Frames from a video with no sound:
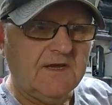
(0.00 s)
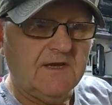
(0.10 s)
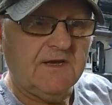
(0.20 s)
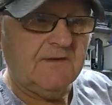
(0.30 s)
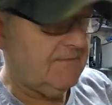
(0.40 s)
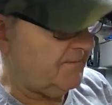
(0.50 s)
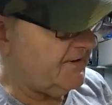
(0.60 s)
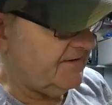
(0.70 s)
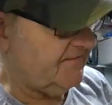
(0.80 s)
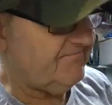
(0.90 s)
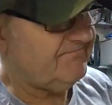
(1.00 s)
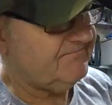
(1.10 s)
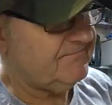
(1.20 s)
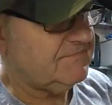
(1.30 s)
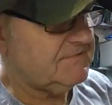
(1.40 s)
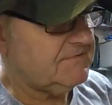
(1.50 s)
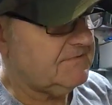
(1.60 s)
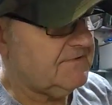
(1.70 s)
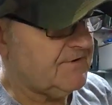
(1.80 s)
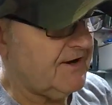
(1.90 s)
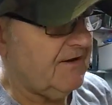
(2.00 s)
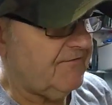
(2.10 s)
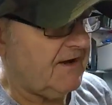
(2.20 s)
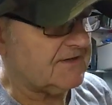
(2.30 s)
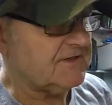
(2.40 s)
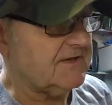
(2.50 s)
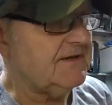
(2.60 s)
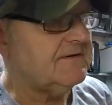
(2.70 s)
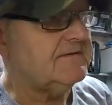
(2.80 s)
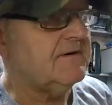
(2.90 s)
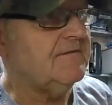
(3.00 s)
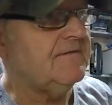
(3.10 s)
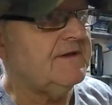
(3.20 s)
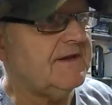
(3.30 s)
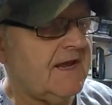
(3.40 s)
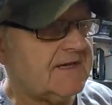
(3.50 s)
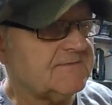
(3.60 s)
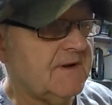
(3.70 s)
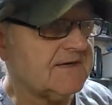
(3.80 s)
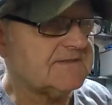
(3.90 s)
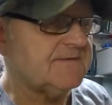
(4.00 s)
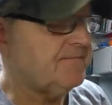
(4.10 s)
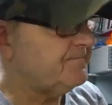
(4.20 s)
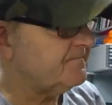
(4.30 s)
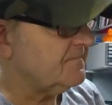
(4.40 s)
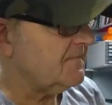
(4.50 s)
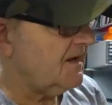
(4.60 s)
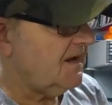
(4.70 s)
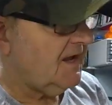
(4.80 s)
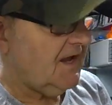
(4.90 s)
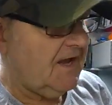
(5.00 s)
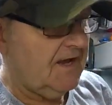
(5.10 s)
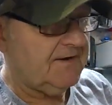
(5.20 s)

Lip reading: I printed 3 off actually on the X Max, and